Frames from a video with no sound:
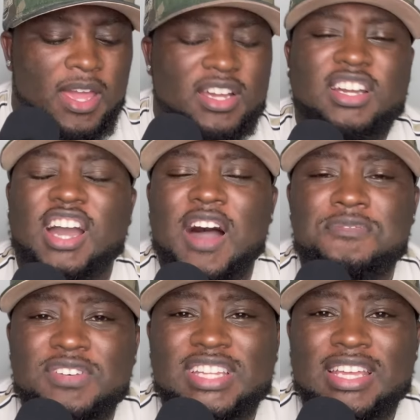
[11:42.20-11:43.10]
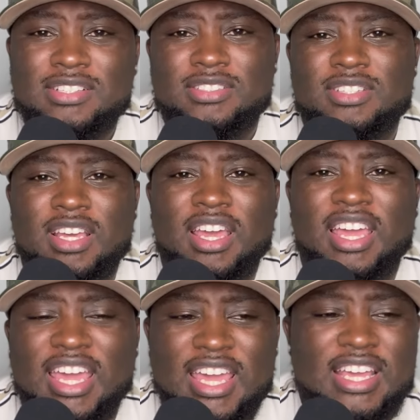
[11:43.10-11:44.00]
confidence
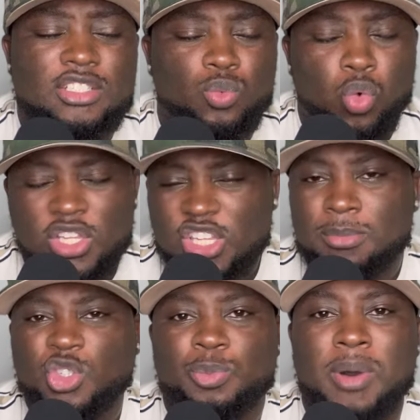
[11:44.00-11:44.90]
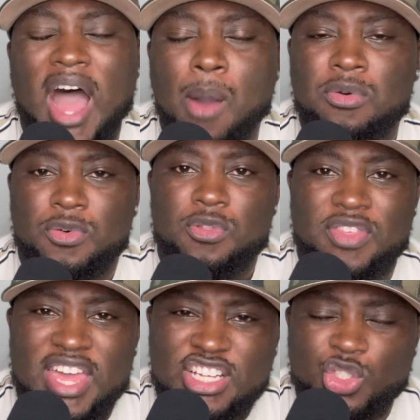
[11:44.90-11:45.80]
is one of the most powerful
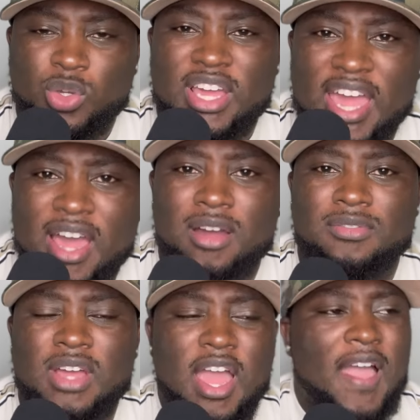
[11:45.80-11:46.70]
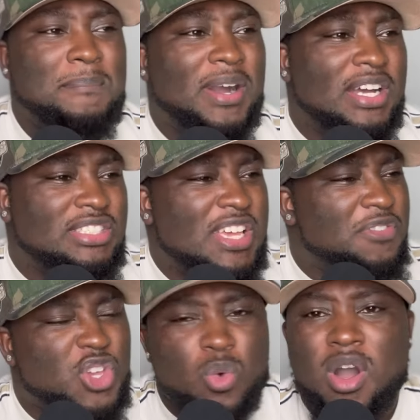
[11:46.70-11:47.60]
things you can have because if
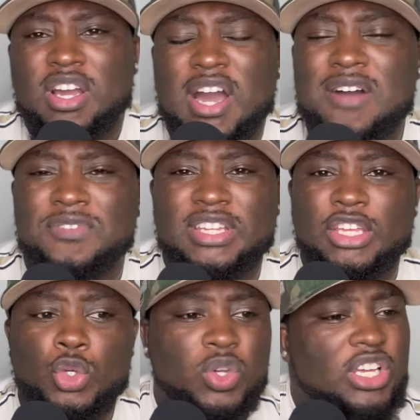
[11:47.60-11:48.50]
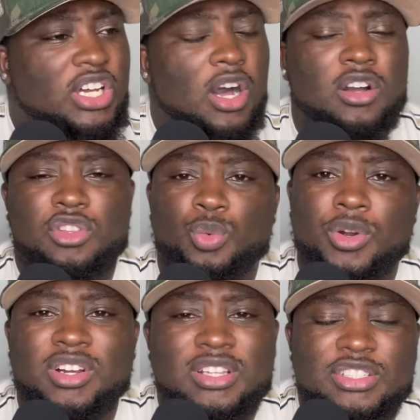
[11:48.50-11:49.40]
you are confident, you can conquer the
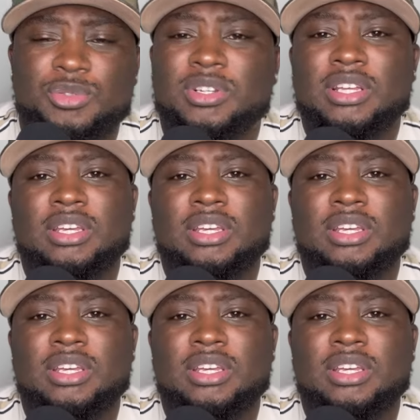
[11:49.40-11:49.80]
world literally.